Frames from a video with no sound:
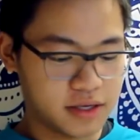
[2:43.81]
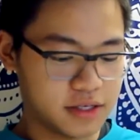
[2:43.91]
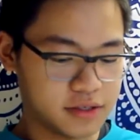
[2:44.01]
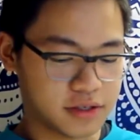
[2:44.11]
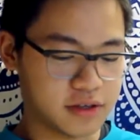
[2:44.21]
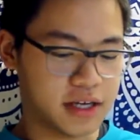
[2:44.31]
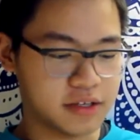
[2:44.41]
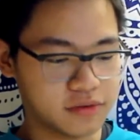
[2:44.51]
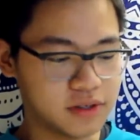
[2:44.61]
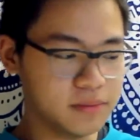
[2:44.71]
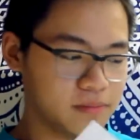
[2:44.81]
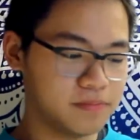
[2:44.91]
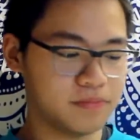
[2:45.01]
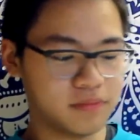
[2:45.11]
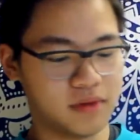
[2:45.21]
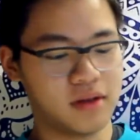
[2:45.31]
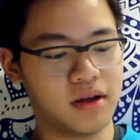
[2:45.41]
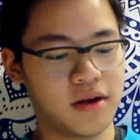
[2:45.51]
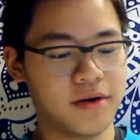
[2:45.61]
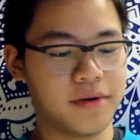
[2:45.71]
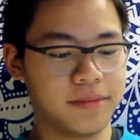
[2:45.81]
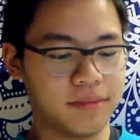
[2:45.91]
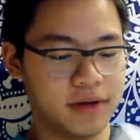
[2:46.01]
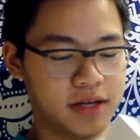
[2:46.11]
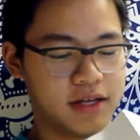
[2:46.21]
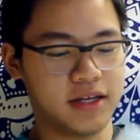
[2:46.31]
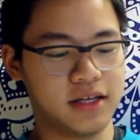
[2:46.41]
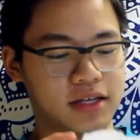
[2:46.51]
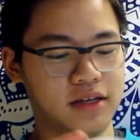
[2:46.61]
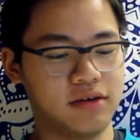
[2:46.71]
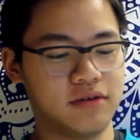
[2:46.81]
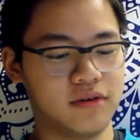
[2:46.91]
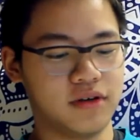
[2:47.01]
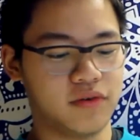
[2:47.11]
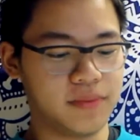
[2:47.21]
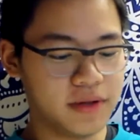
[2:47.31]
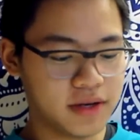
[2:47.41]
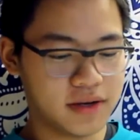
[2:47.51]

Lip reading: Here's our last one. And we're going to rip it.